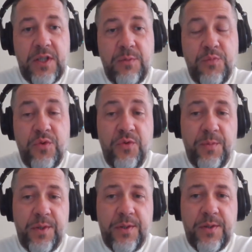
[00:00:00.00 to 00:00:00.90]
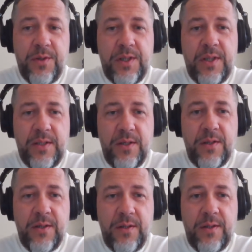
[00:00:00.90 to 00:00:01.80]
improvement. So this is
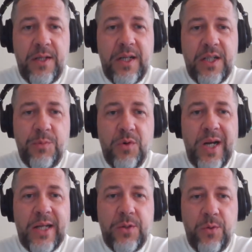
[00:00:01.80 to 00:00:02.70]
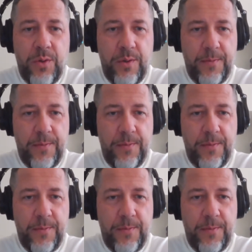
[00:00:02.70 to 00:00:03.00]
not negligible at all.